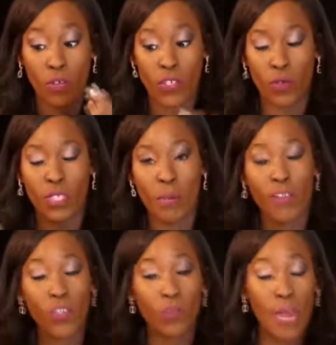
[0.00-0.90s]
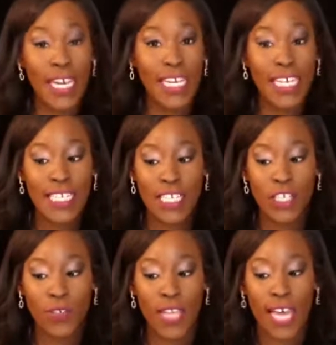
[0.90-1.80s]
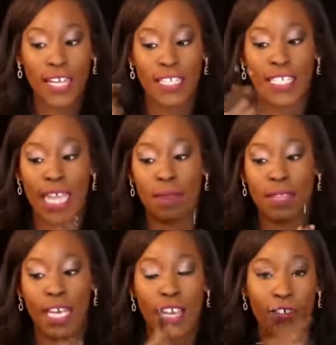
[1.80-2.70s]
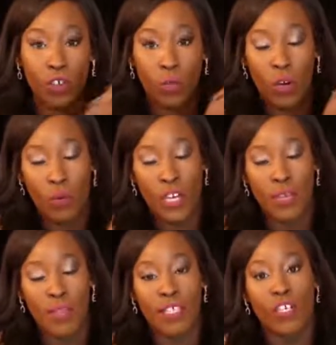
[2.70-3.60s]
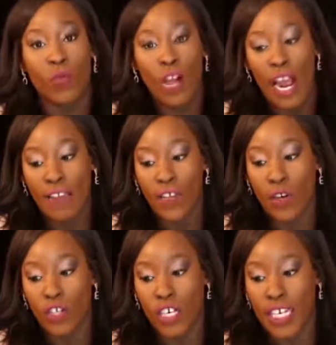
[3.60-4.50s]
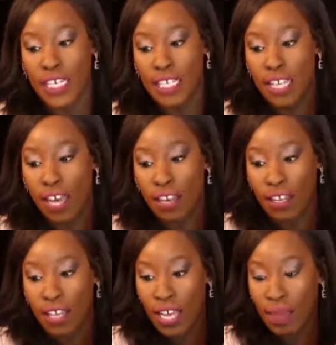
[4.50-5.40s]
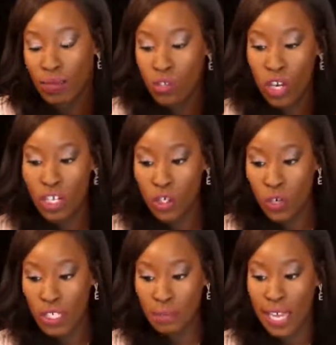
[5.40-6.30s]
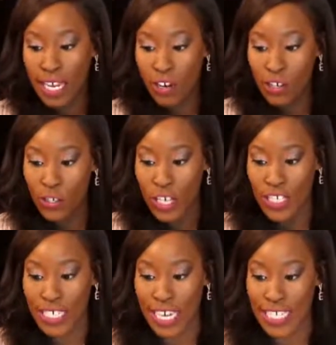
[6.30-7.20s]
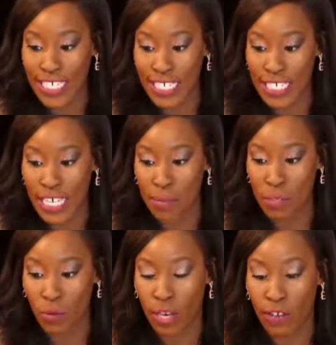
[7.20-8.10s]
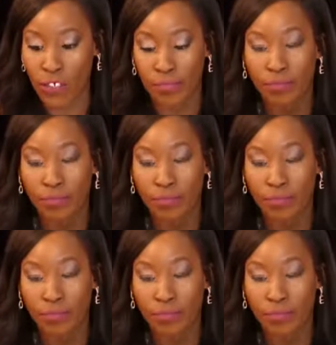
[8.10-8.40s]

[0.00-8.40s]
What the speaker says: So some of you may need to do that same thing. If you're working with a newer iPhone, you're going to need that. I'm trying to show it in the black area so you guys can kind of see the tips or whatever.